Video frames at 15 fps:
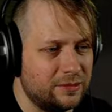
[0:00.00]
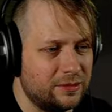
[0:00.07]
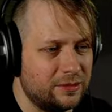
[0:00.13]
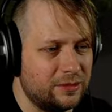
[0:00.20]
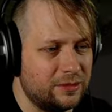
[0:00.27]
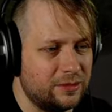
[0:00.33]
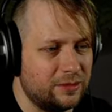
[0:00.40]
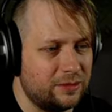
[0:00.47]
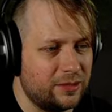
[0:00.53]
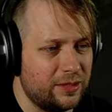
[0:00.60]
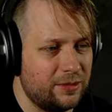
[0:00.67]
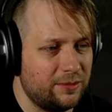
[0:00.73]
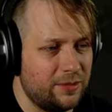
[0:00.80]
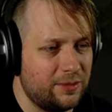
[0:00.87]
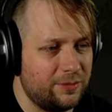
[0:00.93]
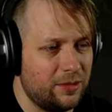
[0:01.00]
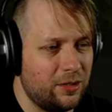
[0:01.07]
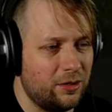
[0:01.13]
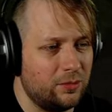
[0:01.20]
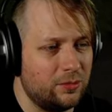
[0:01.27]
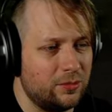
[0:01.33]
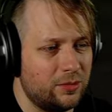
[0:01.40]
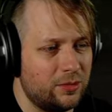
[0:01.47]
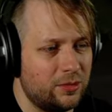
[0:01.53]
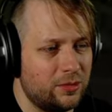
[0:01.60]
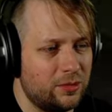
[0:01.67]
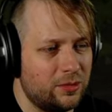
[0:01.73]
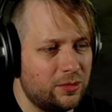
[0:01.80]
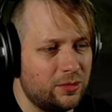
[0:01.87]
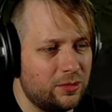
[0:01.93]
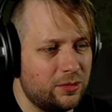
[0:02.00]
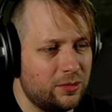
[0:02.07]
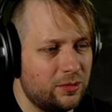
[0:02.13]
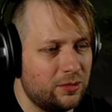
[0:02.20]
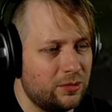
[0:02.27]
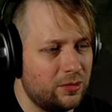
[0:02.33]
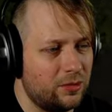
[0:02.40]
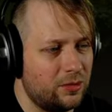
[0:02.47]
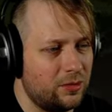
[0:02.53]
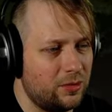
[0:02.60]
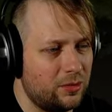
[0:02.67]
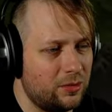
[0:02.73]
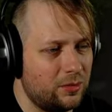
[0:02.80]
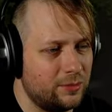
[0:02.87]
Okay, maybe. Oh. Oh,